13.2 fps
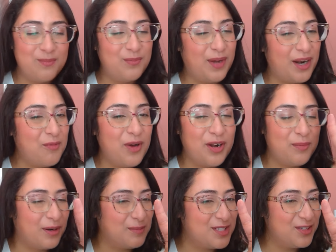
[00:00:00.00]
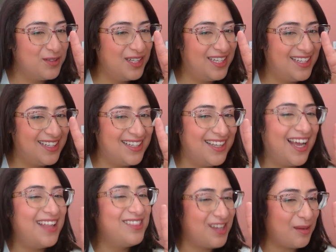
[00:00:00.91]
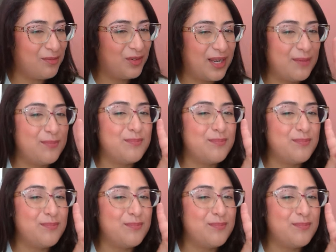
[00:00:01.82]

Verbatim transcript: Bottom one or bottom two, and top three,